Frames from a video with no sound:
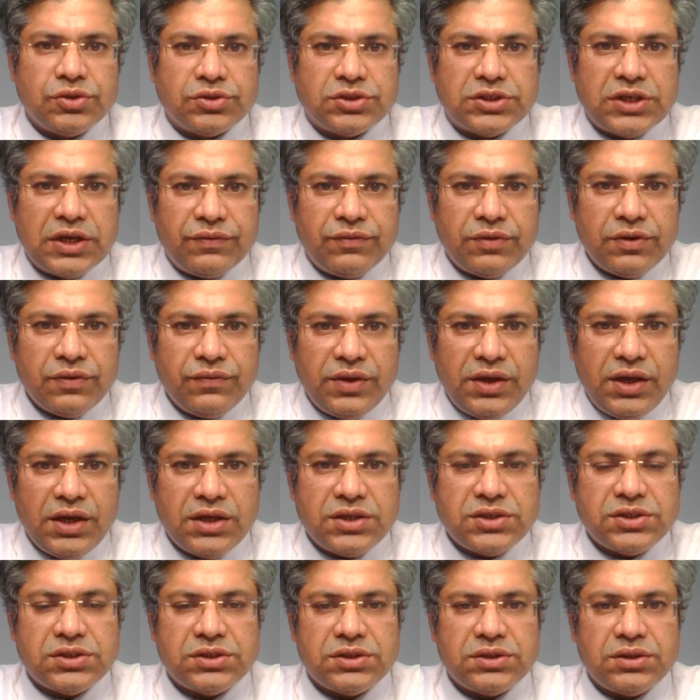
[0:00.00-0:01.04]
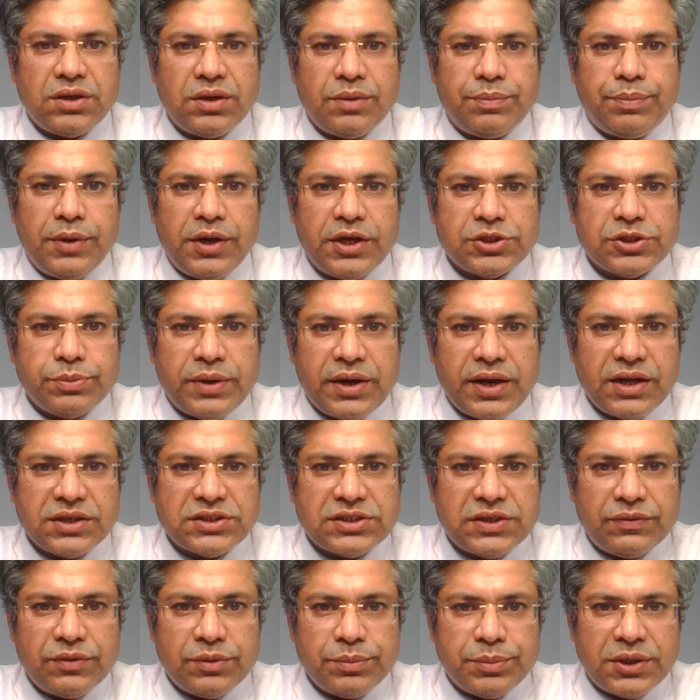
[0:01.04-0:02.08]
So 7 weeks plus
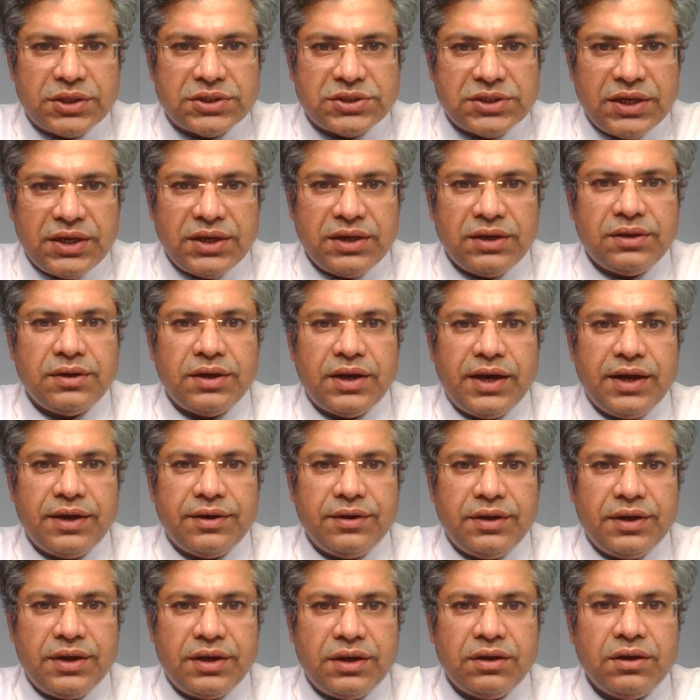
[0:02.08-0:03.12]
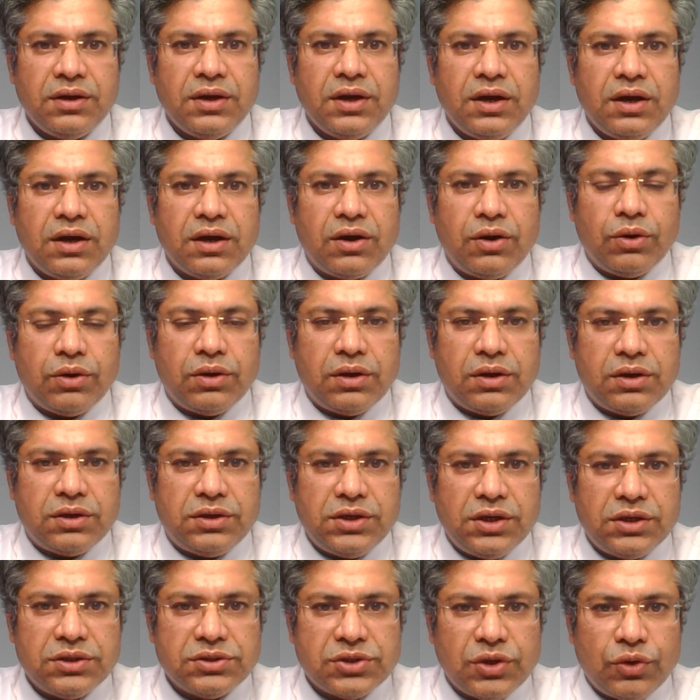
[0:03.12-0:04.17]
minus 7% error, it
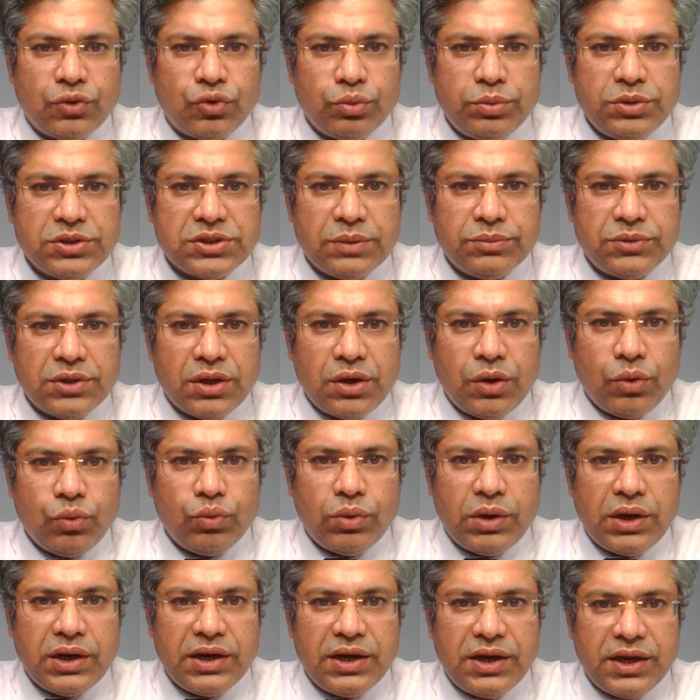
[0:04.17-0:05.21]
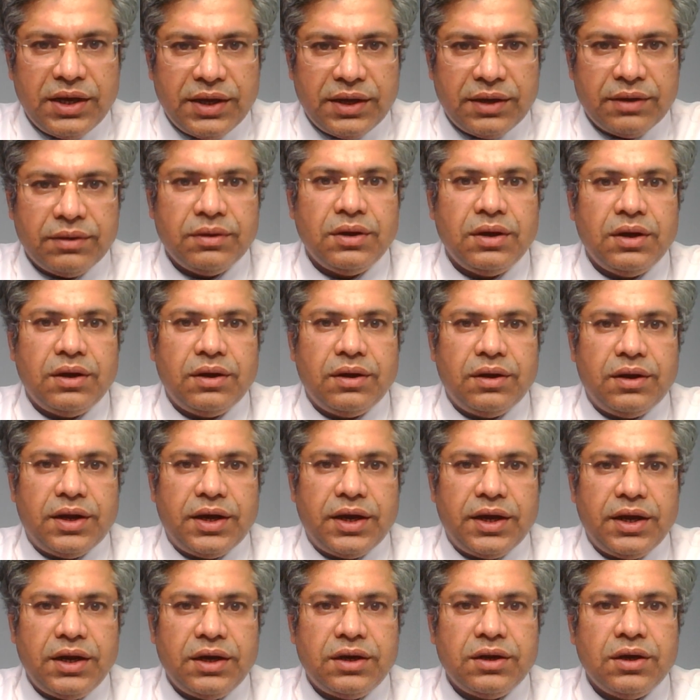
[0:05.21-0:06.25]
turns out to be something around 1 day,
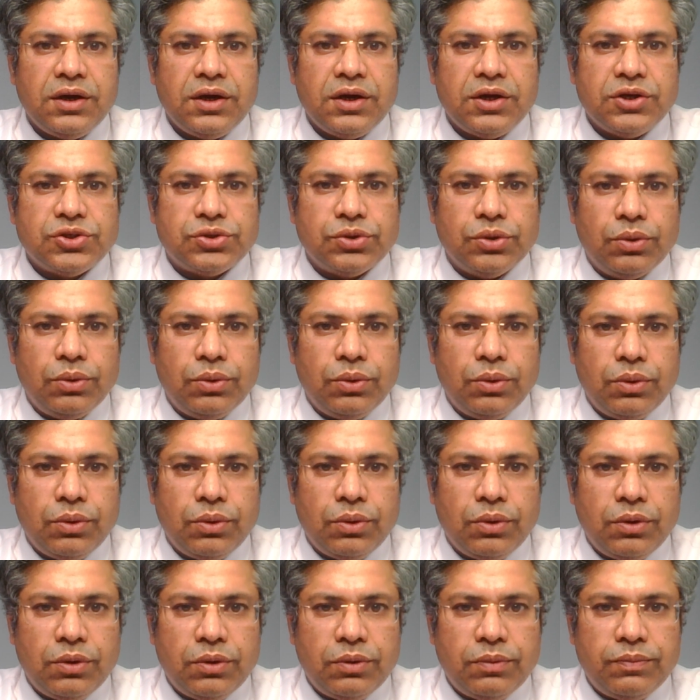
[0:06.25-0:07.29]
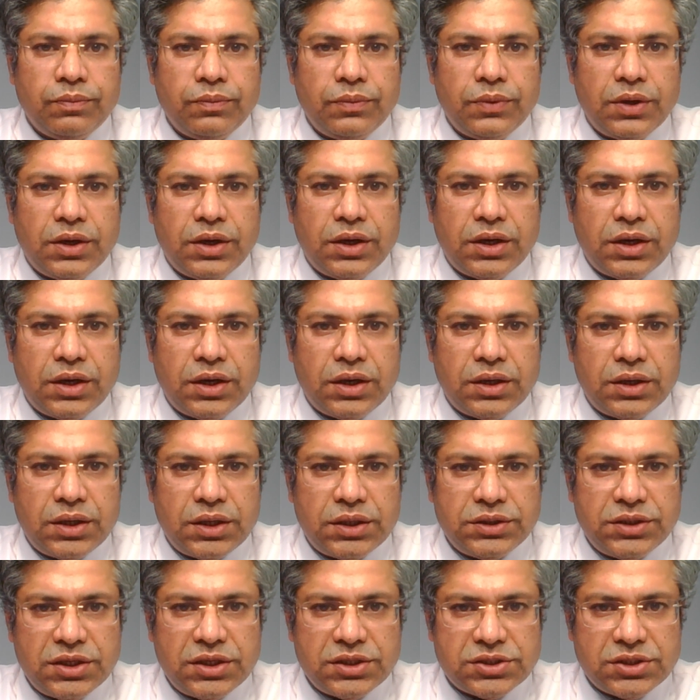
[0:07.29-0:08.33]
right? So
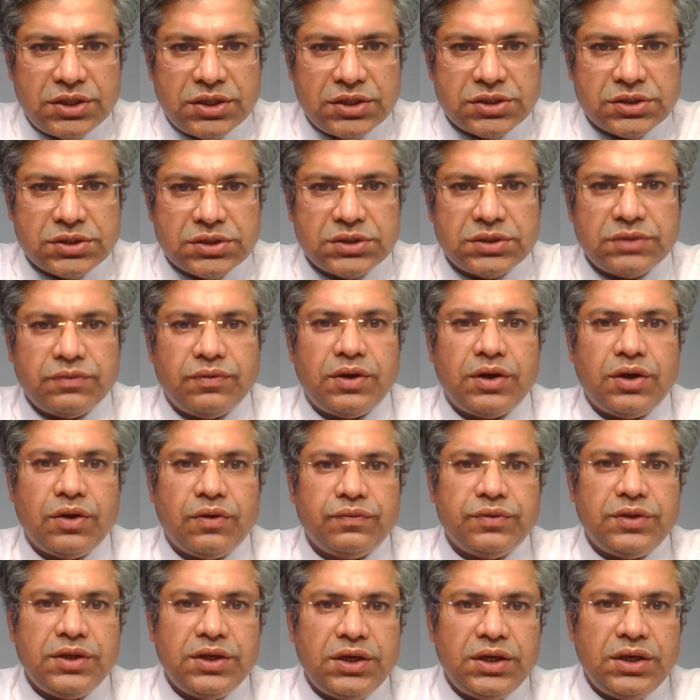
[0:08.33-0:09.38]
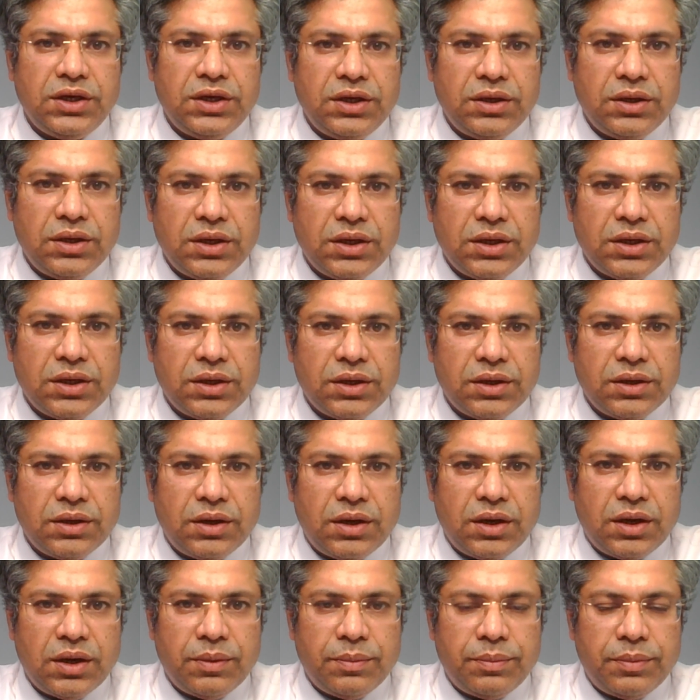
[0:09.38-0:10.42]
this is one of the
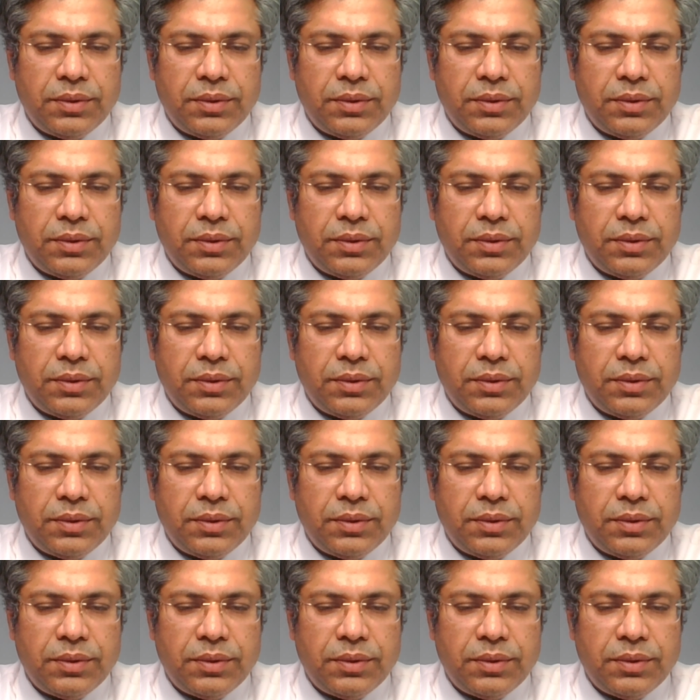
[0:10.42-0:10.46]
